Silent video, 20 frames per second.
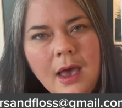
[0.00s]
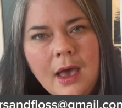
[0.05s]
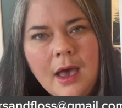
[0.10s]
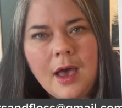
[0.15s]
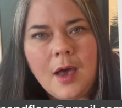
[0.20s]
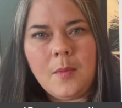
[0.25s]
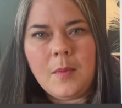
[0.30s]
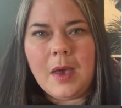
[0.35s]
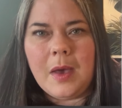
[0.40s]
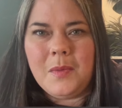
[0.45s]

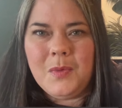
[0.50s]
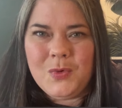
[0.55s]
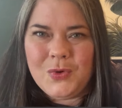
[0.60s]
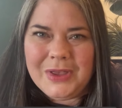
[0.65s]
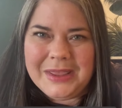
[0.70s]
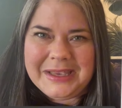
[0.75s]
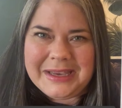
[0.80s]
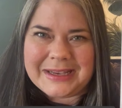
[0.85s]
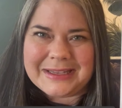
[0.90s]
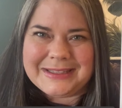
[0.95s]
I'm
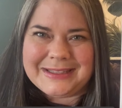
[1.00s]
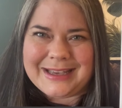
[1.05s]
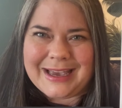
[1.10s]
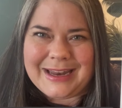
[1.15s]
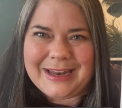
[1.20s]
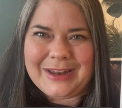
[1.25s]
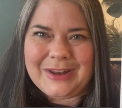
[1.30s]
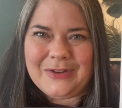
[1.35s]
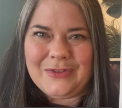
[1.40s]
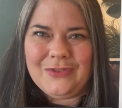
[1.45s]
really
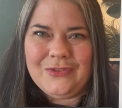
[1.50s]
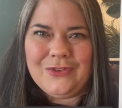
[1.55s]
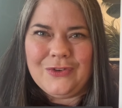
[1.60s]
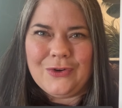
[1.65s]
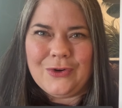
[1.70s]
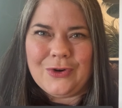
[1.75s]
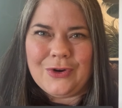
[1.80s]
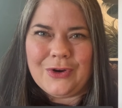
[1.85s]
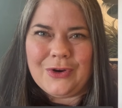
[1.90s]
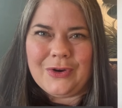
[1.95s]
excited
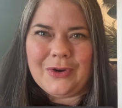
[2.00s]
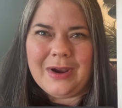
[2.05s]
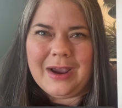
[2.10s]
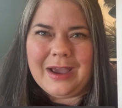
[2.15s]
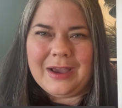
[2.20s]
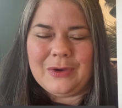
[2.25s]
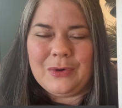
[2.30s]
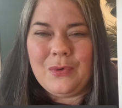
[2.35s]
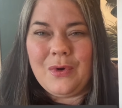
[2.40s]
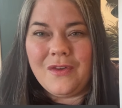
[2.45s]
for
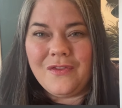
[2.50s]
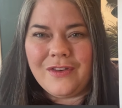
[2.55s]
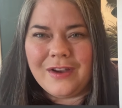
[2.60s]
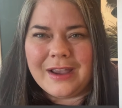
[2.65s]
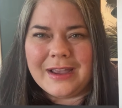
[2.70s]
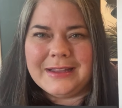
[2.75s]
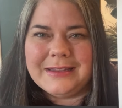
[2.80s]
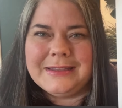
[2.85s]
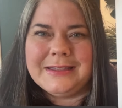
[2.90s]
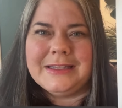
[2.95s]
whoever
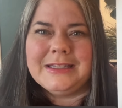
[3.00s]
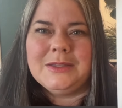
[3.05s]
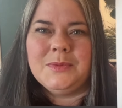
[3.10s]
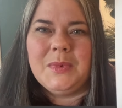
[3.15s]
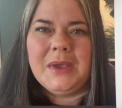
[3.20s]
gets this